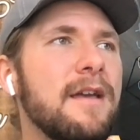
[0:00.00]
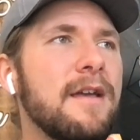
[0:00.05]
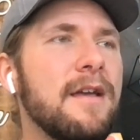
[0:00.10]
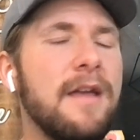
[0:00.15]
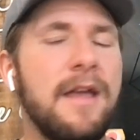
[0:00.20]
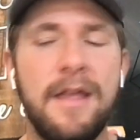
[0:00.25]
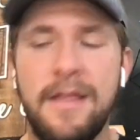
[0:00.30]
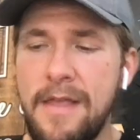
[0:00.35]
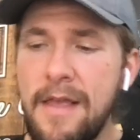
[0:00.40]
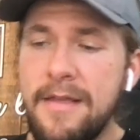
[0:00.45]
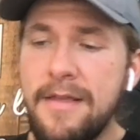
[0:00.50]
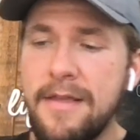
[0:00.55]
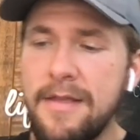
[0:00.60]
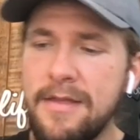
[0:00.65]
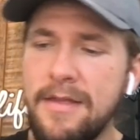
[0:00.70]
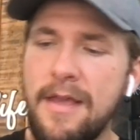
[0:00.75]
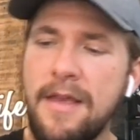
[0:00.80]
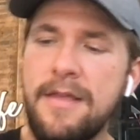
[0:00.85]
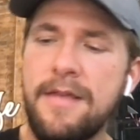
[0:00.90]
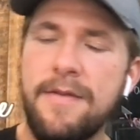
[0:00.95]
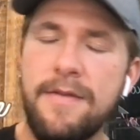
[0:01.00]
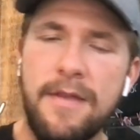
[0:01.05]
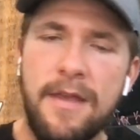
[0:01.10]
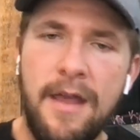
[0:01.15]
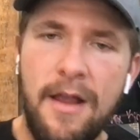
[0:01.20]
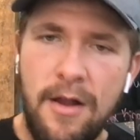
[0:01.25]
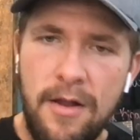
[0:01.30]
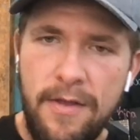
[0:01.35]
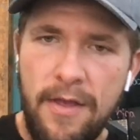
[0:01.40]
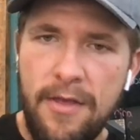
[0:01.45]
this
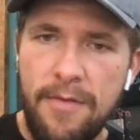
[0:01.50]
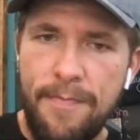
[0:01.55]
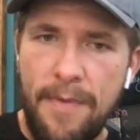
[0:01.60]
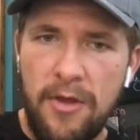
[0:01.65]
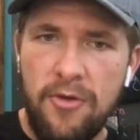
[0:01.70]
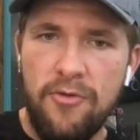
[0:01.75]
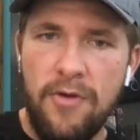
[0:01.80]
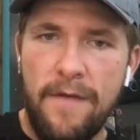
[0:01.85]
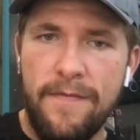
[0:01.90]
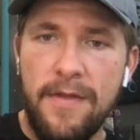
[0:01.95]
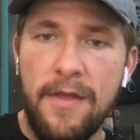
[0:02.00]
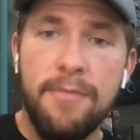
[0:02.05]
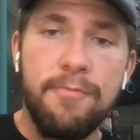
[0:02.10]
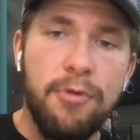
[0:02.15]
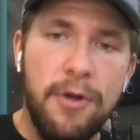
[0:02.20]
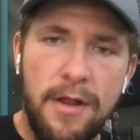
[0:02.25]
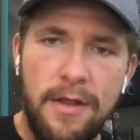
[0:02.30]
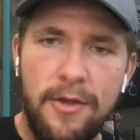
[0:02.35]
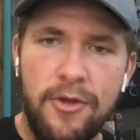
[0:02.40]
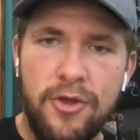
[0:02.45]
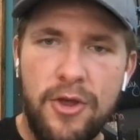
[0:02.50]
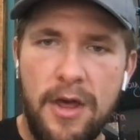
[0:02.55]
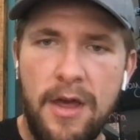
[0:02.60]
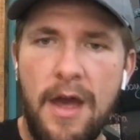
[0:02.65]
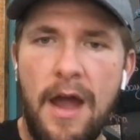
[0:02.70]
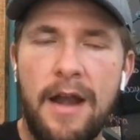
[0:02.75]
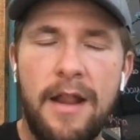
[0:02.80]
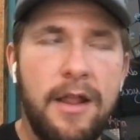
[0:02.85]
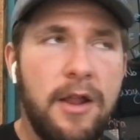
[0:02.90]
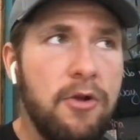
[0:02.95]
here, the Spindrift, is pretty legit
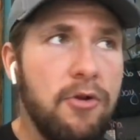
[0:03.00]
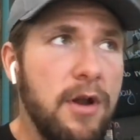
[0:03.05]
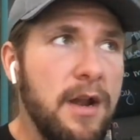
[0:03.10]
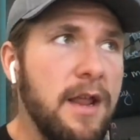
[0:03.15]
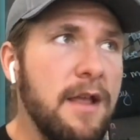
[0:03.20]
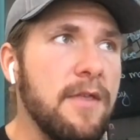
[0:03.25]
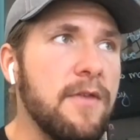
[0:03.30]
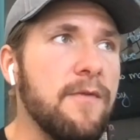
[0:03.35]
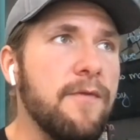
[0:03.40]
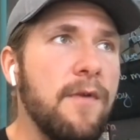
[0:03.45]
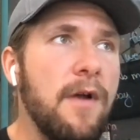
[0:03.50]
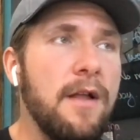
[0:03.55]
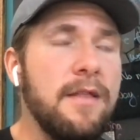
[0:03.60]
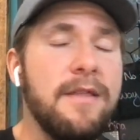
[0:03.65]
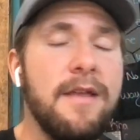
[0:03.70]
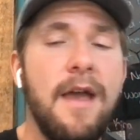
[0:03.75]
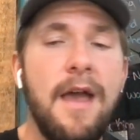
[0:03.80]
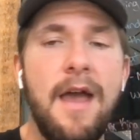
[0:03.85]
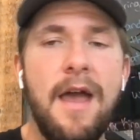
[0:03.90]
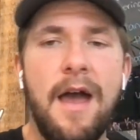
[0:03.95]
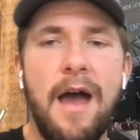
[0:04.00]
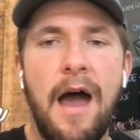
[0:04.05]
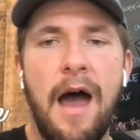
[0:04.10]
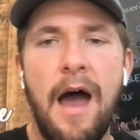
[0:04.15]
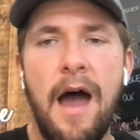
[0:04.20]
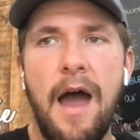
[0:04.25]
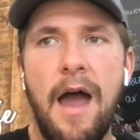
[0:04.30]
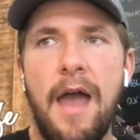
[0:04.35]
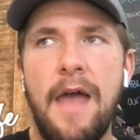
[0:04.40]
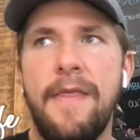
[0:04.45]
on an ingredients front.
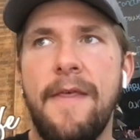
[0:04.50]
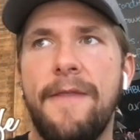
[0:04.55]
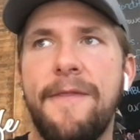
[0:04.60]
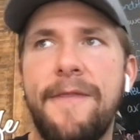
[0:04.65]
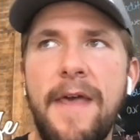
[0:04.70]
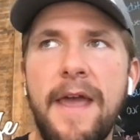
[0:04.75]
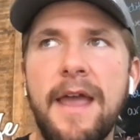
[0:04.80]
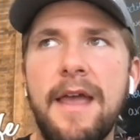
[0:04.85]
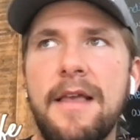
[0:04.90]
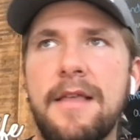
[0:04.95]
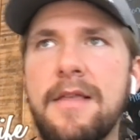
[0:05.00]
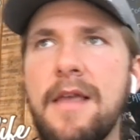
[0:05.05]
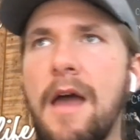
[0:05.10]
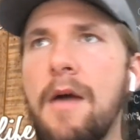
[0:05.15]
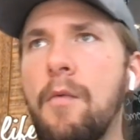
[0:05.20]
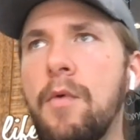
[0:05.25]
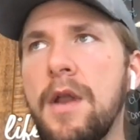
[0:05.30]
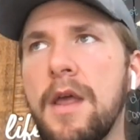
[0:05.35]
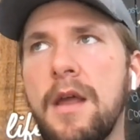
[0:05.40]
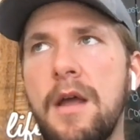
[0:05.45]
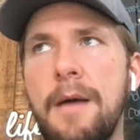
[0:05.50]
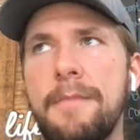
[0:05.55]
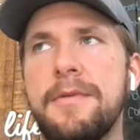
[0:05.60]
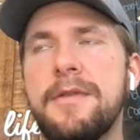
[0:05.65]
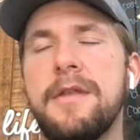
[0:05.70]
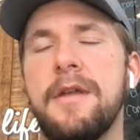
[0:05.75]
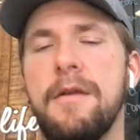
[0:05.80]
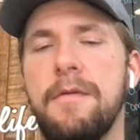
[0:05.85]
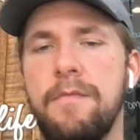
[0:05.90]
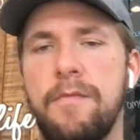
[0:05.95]
And the thing is that when it comes
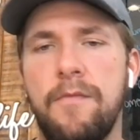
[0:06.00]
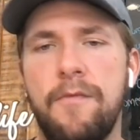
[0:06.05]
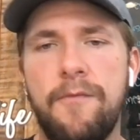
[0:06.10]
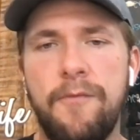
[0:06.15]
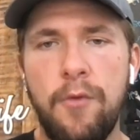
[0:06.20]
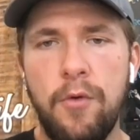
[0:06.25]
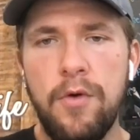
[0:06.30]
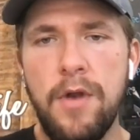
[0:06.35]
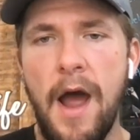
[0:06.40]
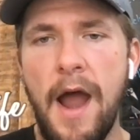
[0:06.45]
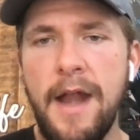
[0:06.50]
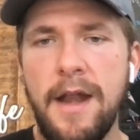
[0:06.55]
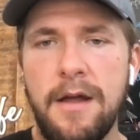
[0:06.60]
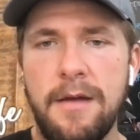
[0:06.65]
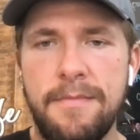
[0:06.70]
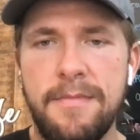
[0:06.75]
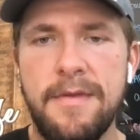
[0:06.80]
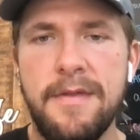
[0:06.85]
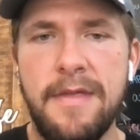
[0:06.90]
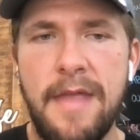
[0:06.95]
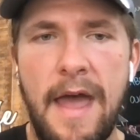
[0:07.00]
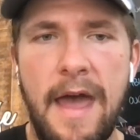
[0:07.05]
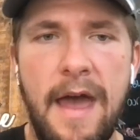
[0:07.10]
to food items that